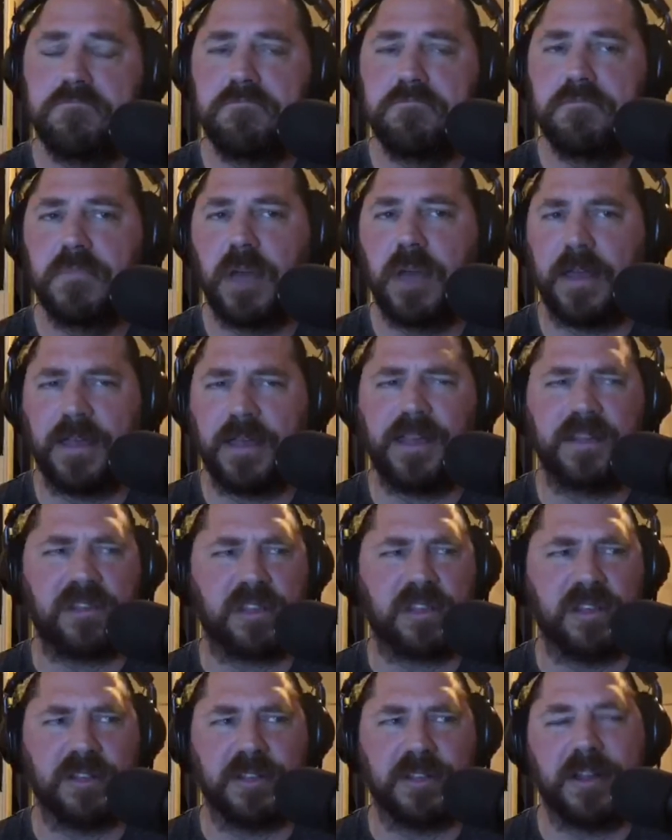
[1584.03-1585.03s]
I think it's
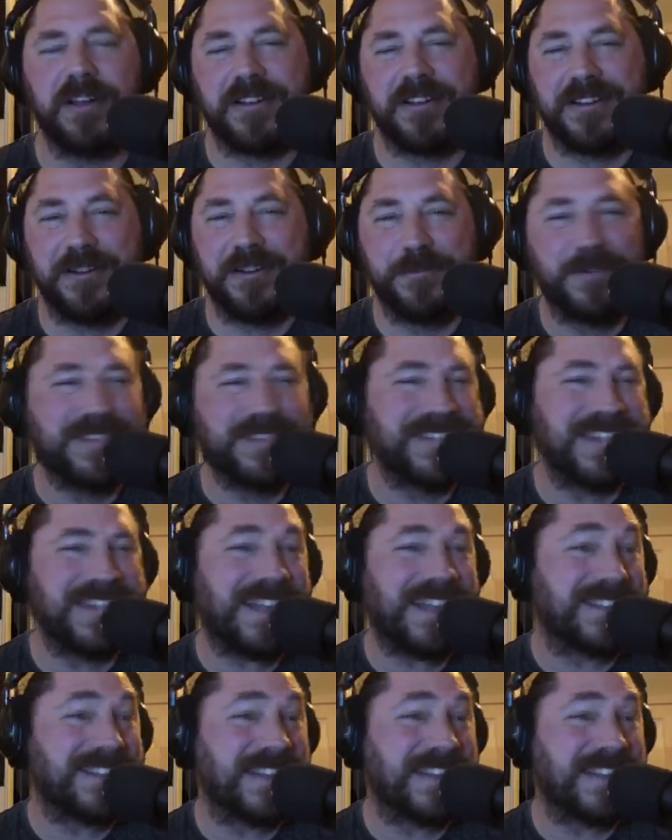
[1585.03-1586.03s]
still there. It was
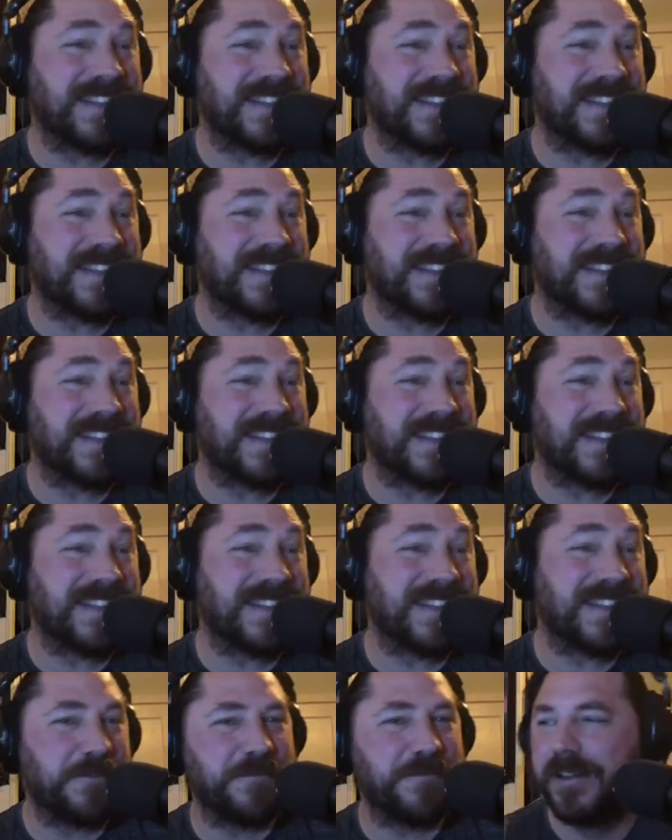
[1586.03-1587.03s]
last time I drove by
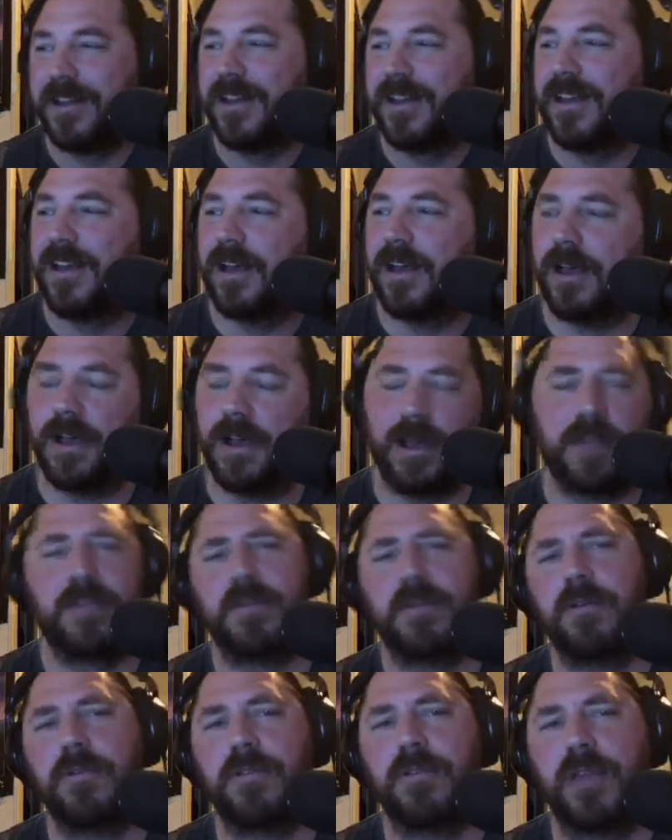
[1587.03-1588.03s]
there. I
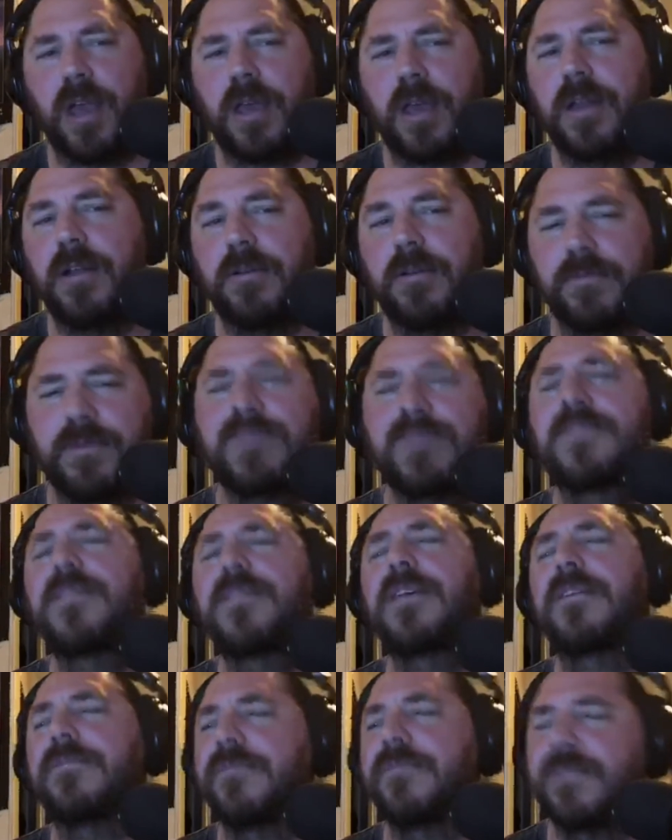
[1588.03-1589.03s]
should go check it out. We'll
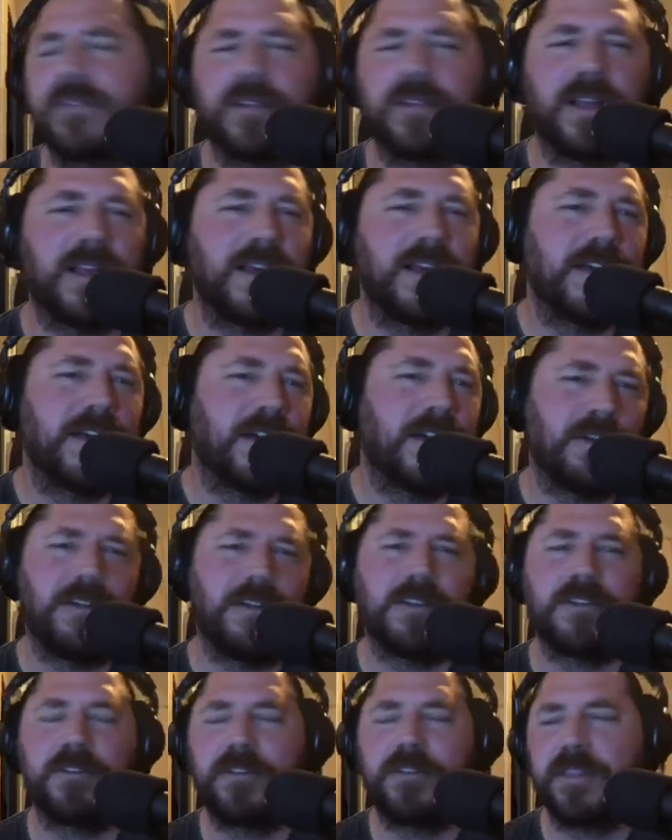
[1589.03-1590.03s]
see. I'll
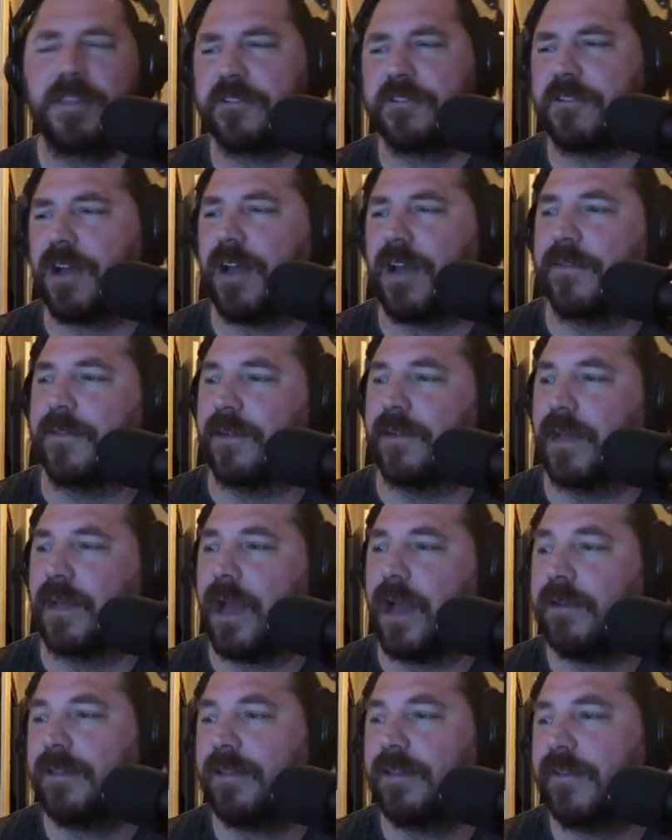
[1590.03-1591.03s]
go to the drive-in.
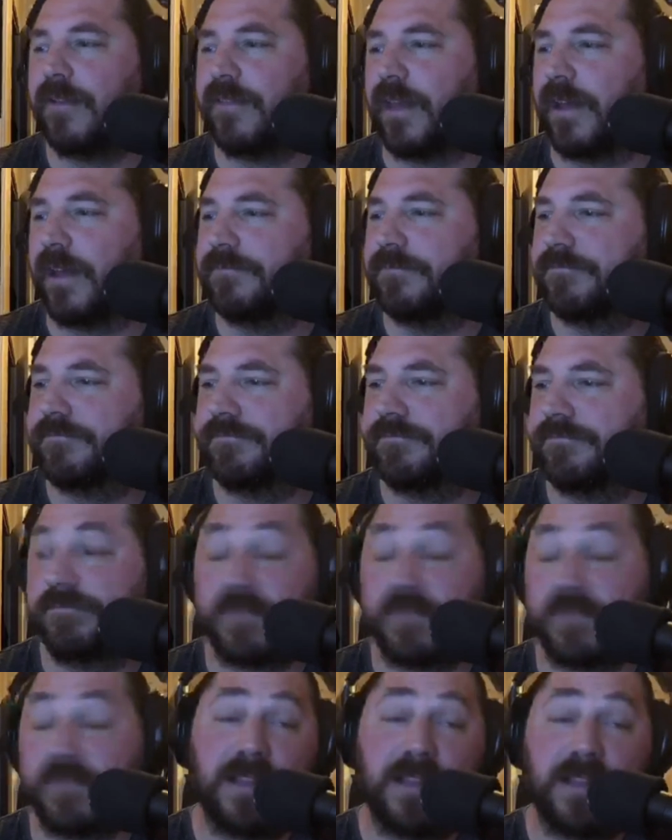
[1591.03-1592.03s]
I'd love that.
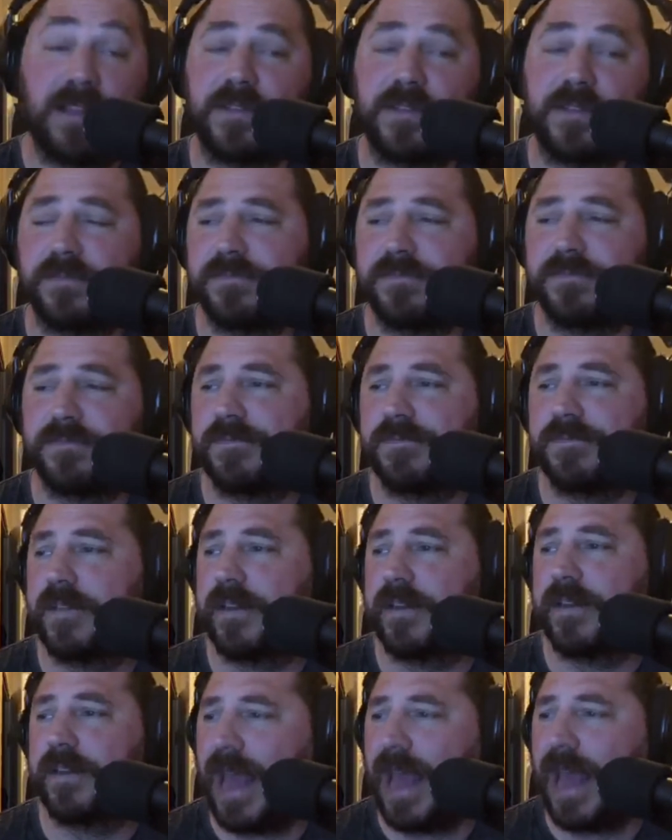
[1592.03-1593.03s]
I'd love it.
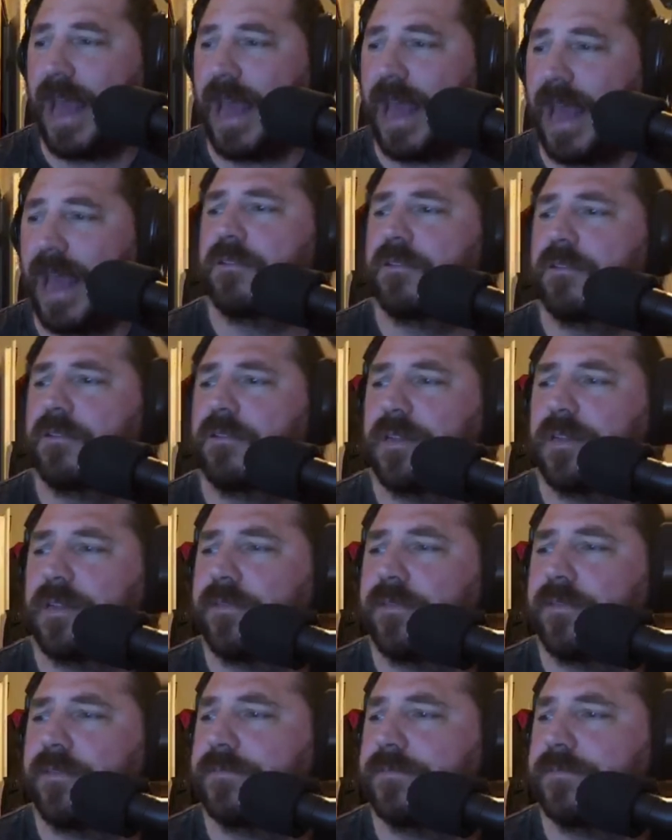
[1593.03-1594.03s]
I'd absolutely love
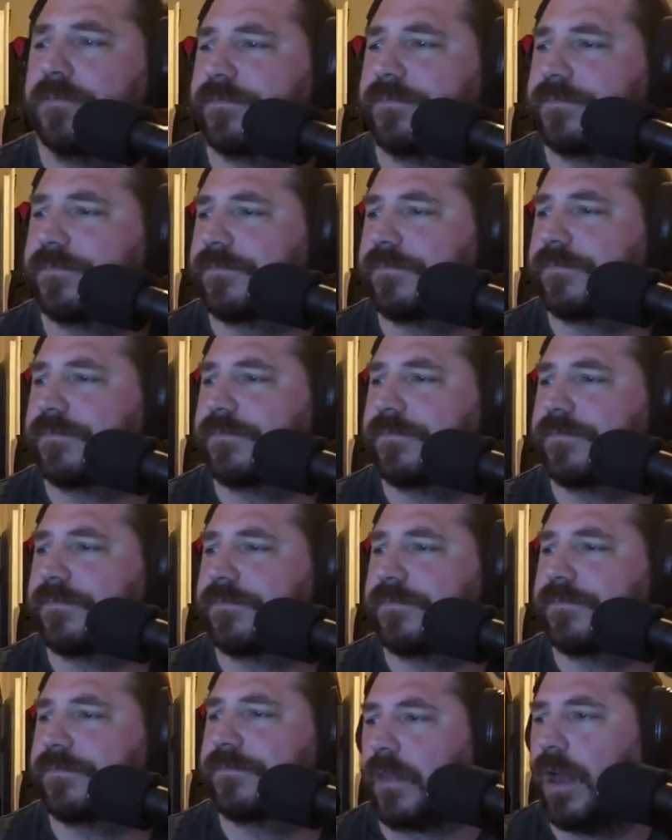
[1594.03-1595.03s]
it.
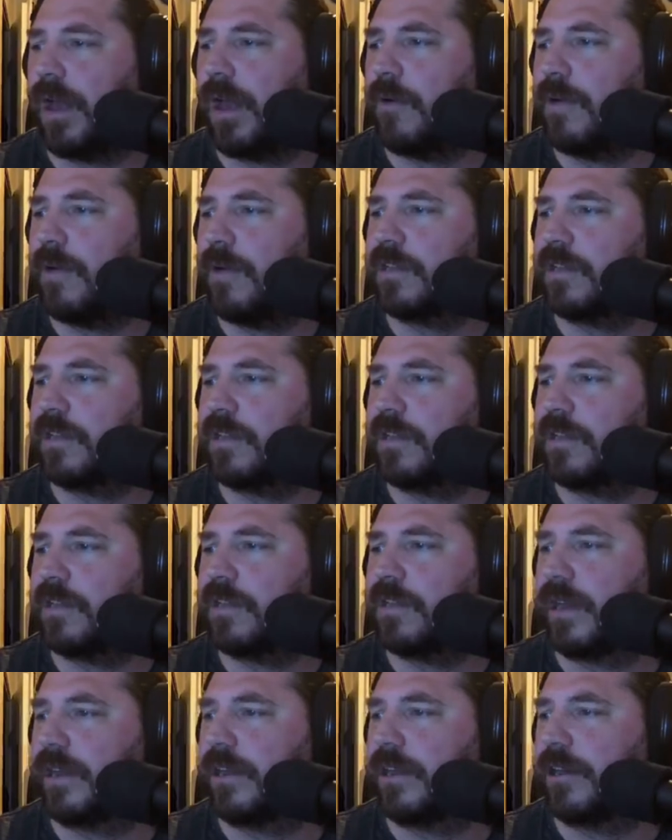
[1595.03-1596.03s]
What else we
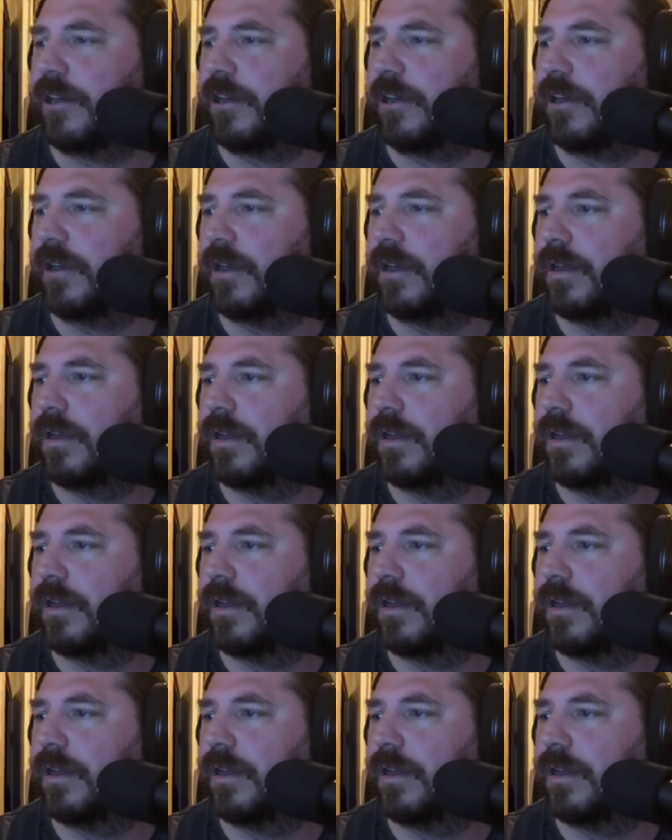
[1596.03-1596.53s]
got here?